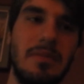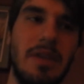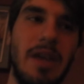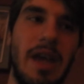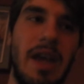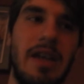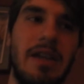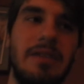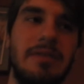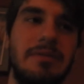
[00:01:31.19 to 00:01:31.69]

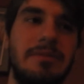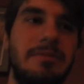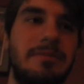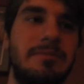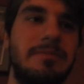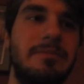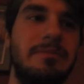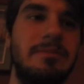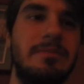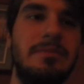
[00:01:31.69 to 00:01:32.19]
And,
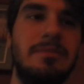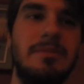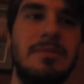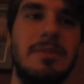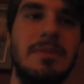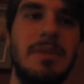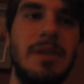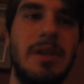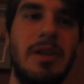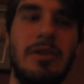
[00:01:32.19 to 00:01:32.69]

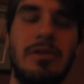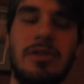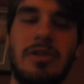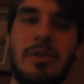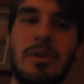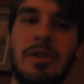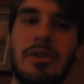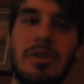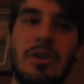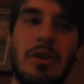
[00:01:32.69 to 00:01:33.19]
you know,
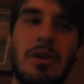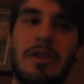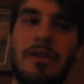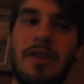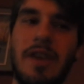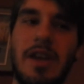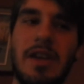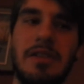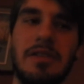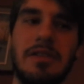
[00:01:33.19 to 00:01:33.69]
to us horror
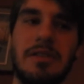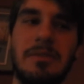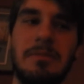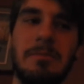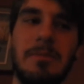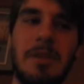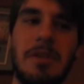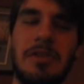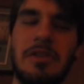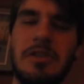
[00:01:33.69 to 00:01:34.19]
fans,
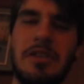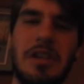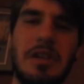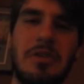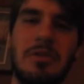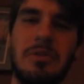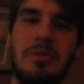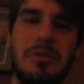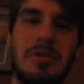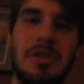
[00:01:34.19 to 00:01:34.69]
it's just
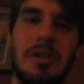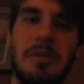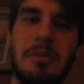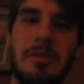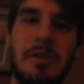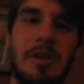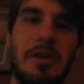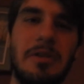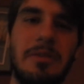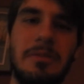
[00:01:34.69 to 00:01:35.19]
not cool seeing him
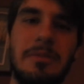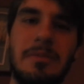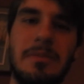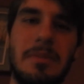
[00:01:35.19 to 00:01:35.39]
go.